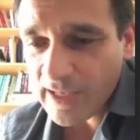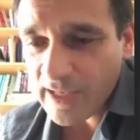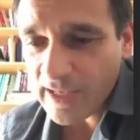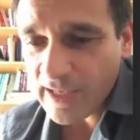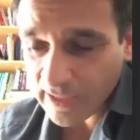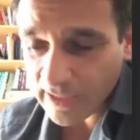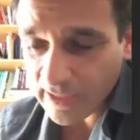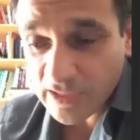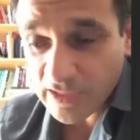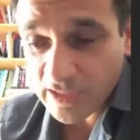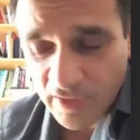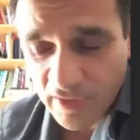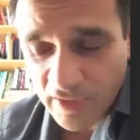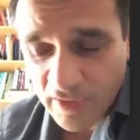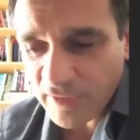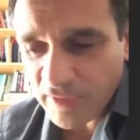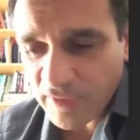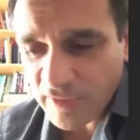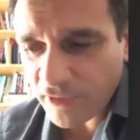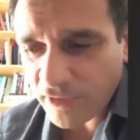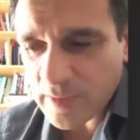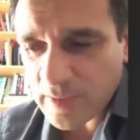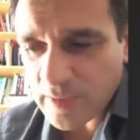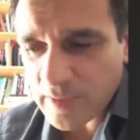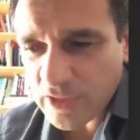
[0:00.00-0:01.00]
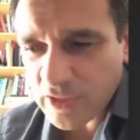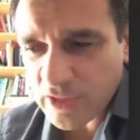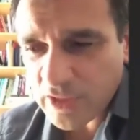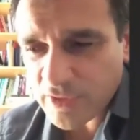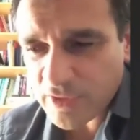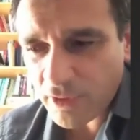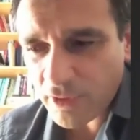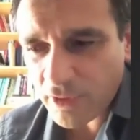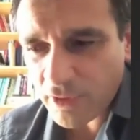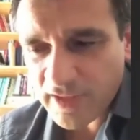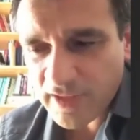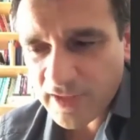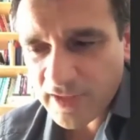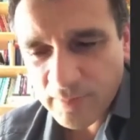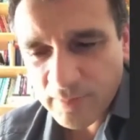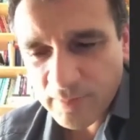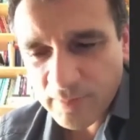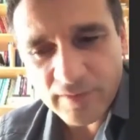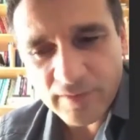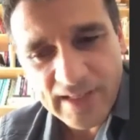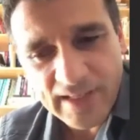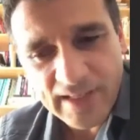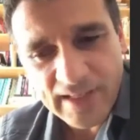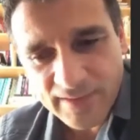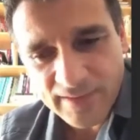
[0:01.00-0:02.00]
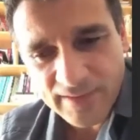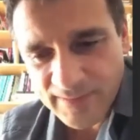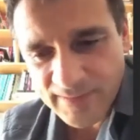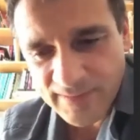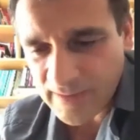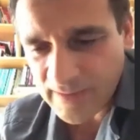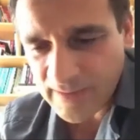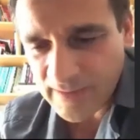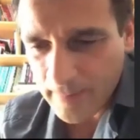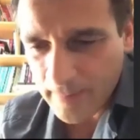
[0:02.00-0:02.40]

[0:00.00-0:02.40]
and it's very funny because for him the death